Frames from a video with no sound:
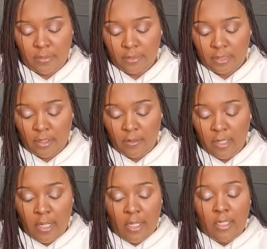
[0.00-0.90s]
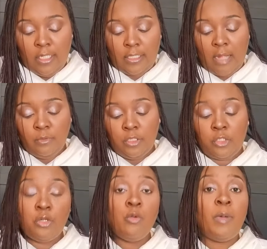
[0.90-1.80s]
So it comes with
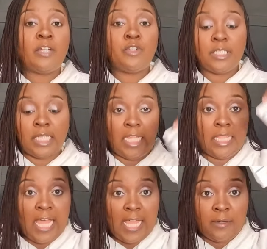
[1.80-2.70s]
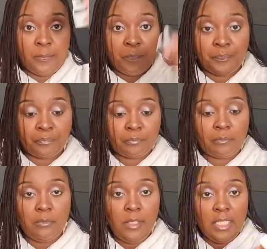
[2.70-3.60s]
two batteries like that.
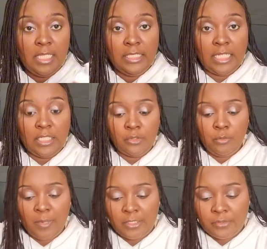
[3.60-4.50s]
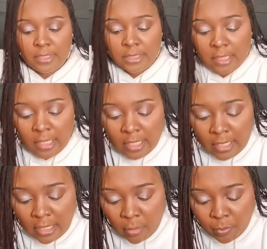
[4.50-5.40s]
These are the two batteries.
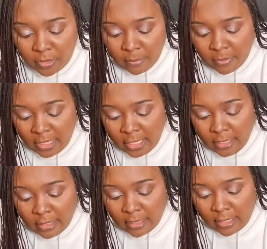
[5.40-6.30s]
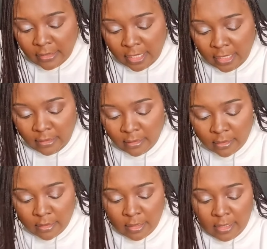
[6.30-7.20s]
I'll put them there, and then
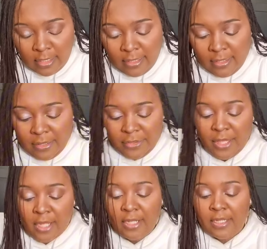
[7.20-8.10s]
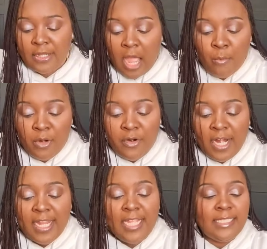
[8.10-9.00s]
the
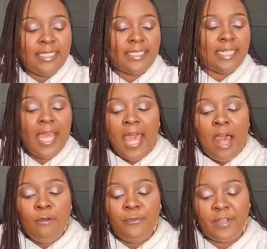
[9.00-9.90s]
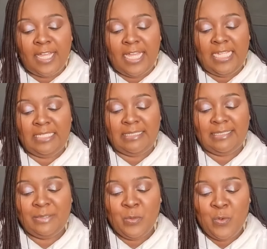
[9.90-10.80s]
camera itself, guys.
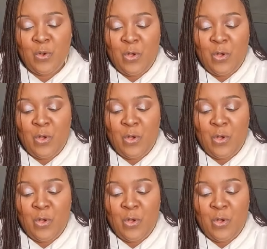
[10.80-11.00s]
Woo!